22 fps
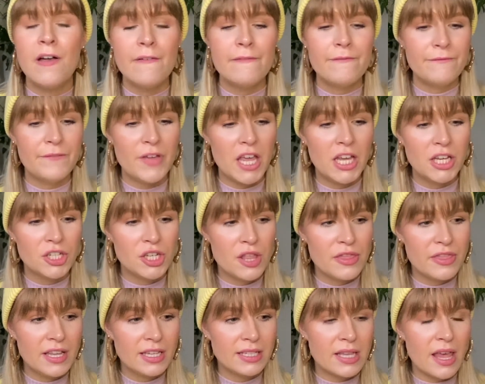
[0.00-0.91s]
fish
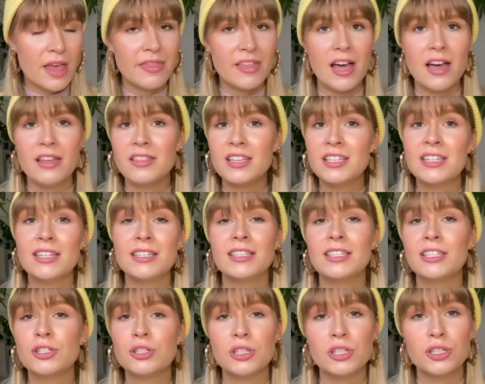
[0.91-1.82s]
and things like that. This is
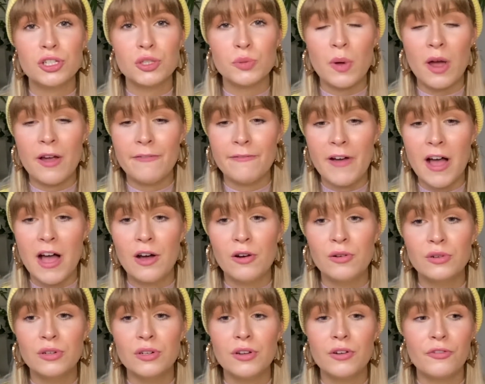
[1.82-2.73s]
literally just what I
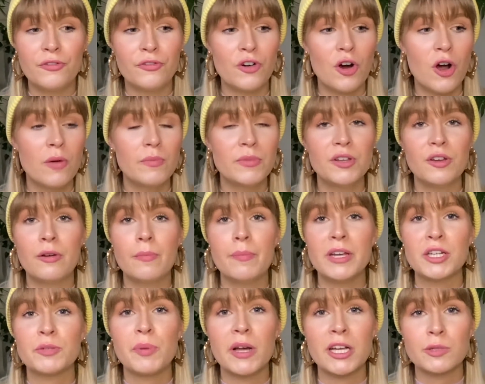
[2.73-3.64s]
found from doing a
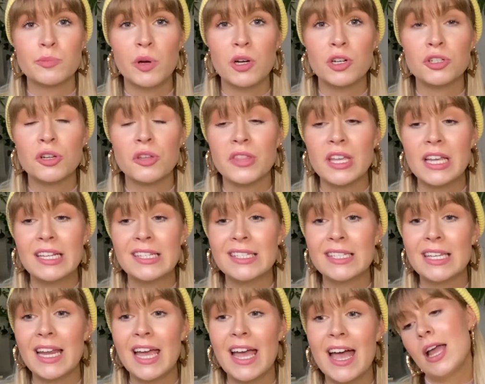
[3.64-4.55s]
bish bash bosh on the
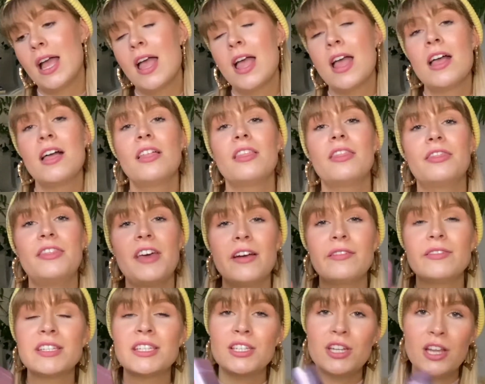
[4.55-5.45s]
internet.
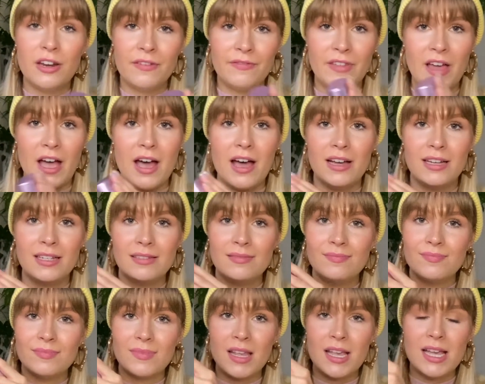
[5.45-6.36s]
There is none of that
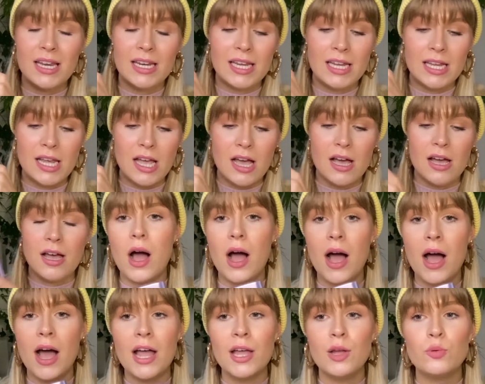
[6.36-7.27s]
in here.
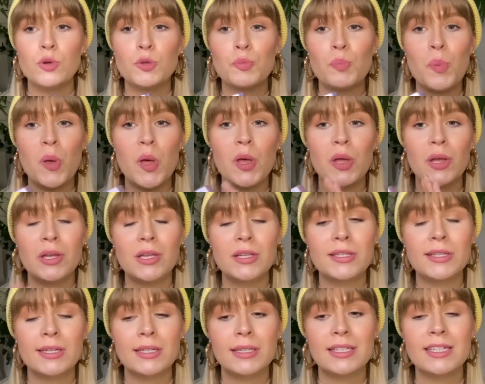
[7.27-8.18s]
I would
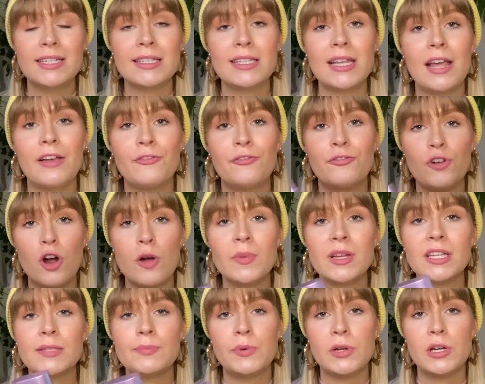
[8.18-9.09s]
personally say, from
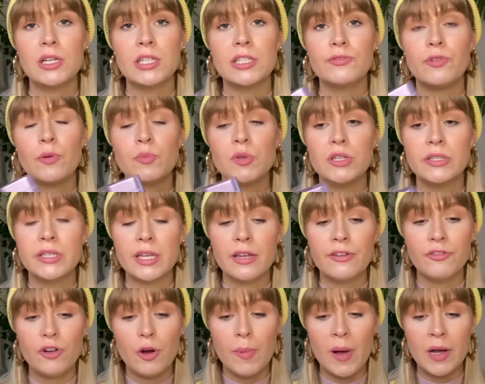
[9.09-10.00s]
experience, from using
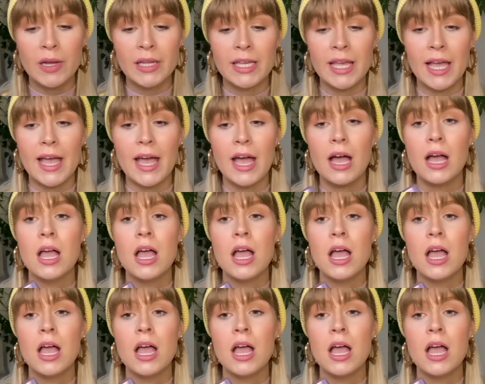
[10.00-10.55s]
it for about a year,